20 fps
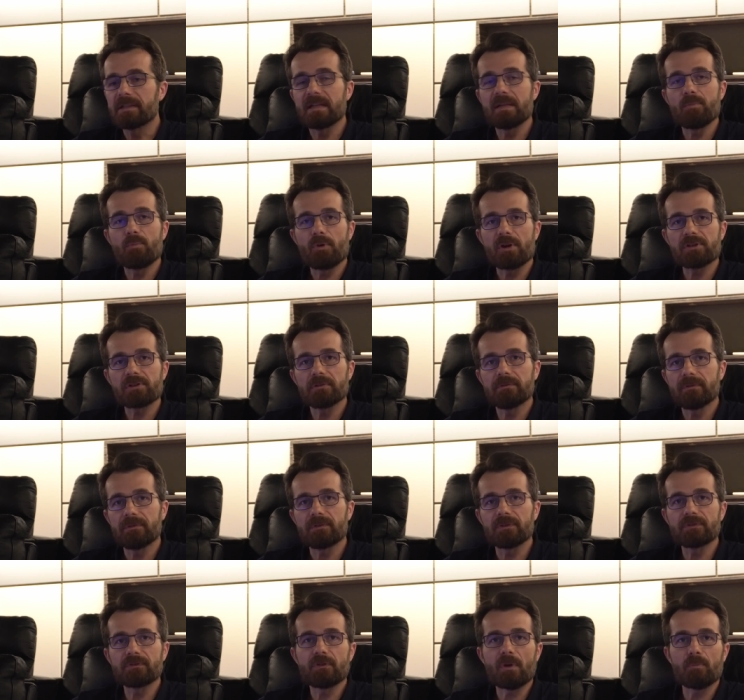calibration
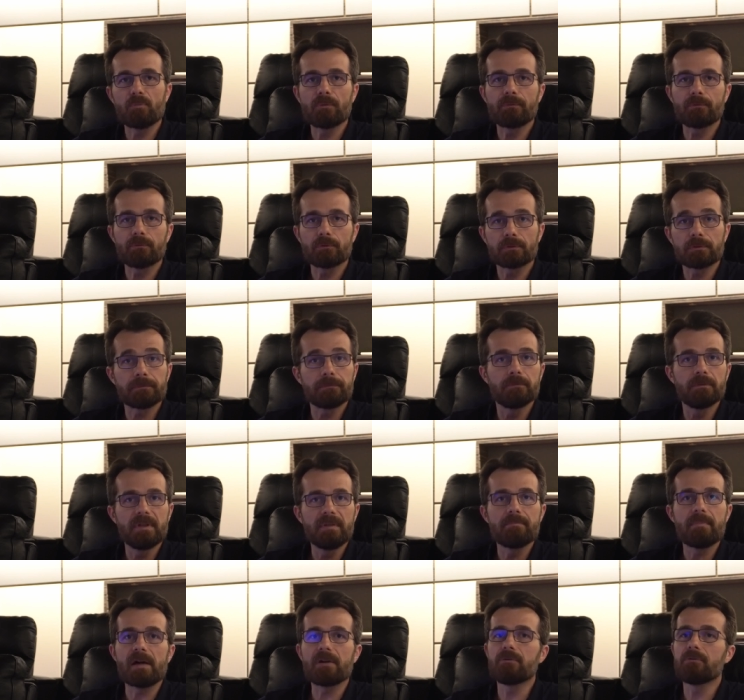of the subwoofers
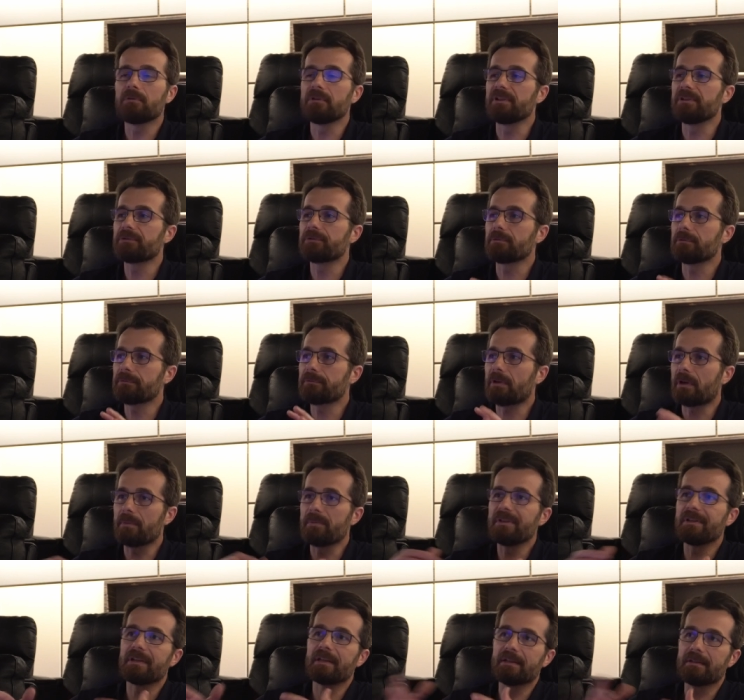fully manually so far, I
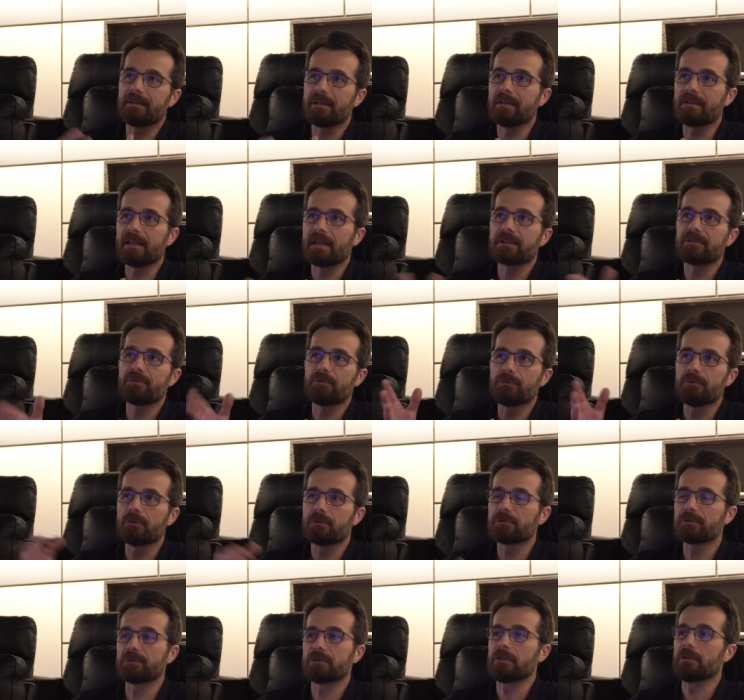mean, like two
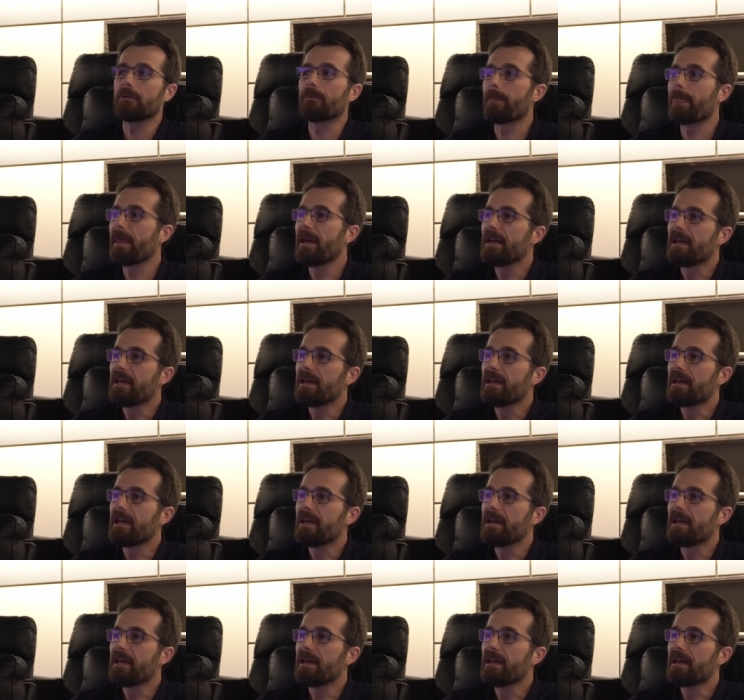years ago